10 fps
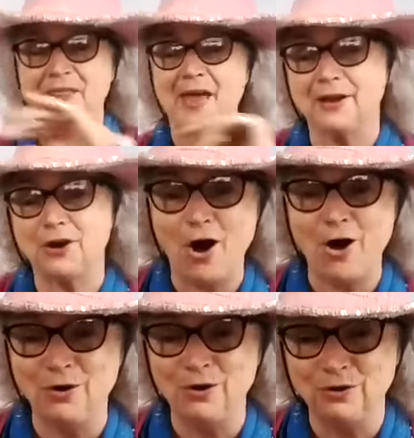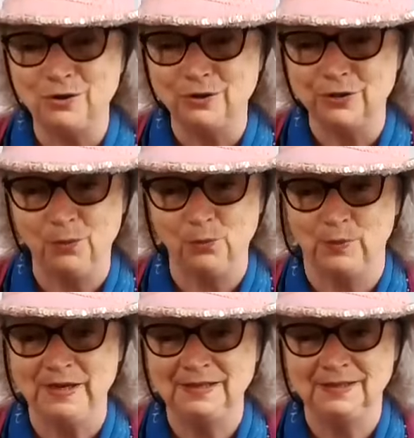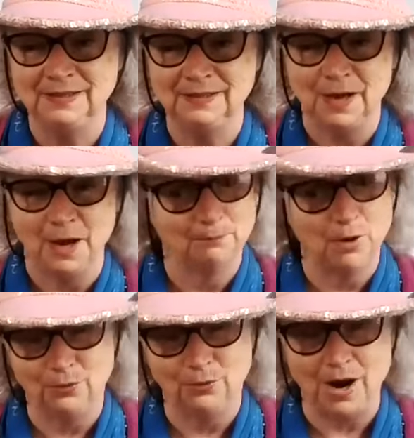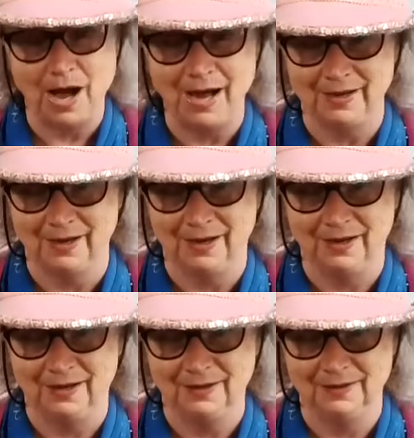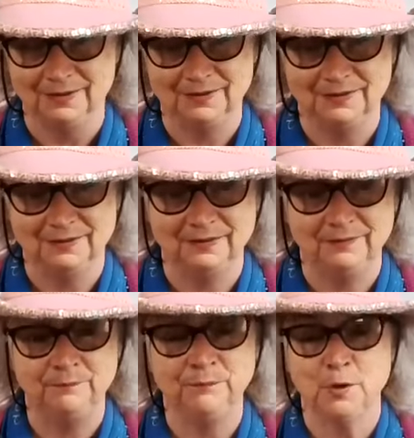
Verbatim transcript: They call the wind Mariah.